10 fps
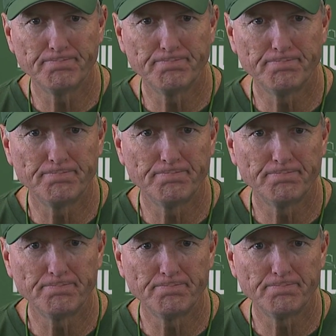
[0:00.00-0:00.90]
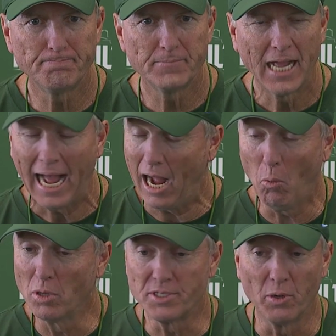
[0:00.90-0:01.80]
You are aware, right? I
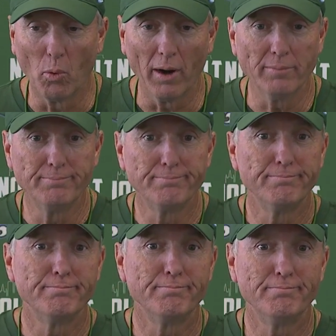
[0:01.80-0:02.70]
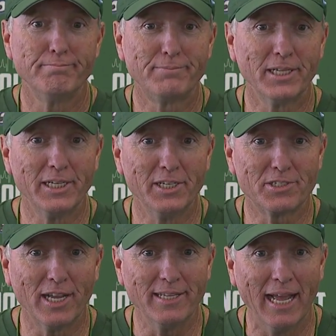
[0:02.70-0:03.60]
wasn't aware until you just
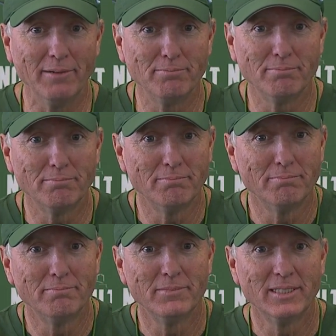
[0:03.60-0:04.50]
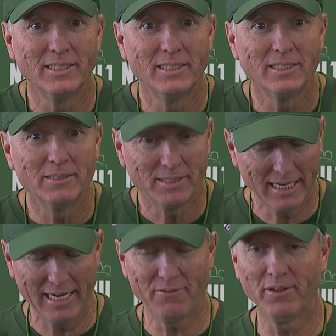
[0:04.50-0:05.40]
said that.
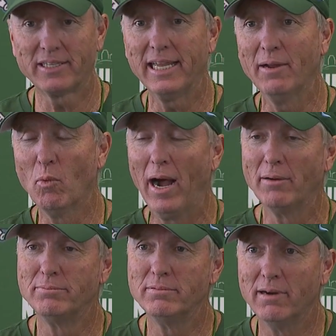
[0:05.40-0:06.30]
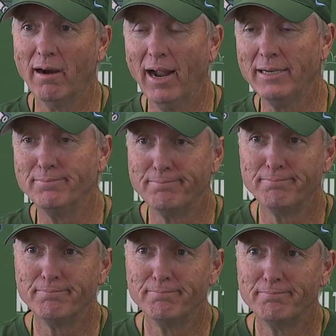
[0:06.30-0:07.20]
95th game. Wow. All right.
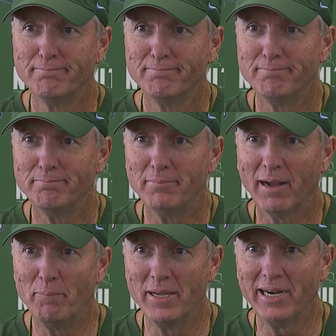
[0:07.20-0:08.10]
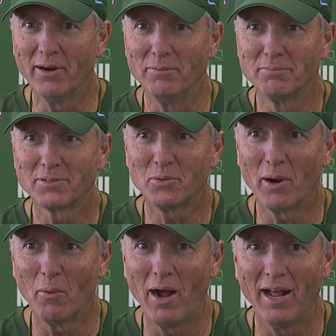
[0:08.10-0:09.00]
I've been here quite
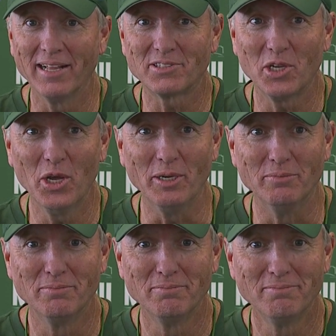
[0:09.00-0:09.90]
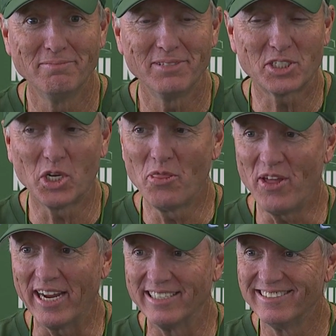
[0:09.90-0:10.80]
a while. It's good. It's a good
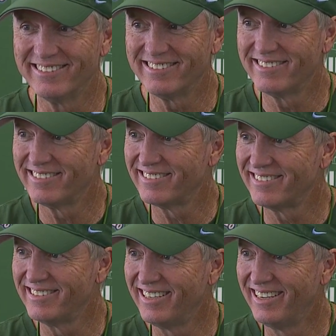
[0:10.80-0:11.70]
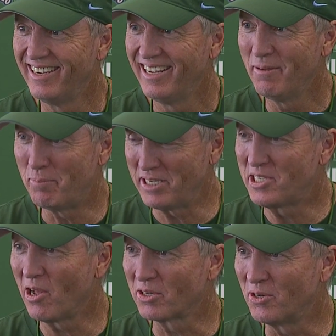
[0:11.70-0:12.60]
thing. Beats
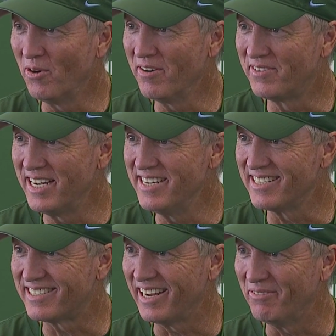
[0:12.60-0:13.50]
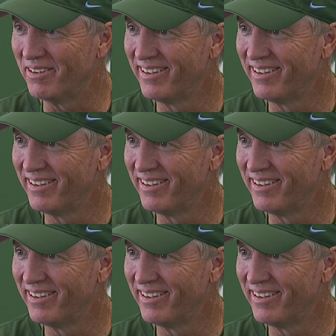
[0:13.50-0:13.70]
the alternative, doesn't it, Steve?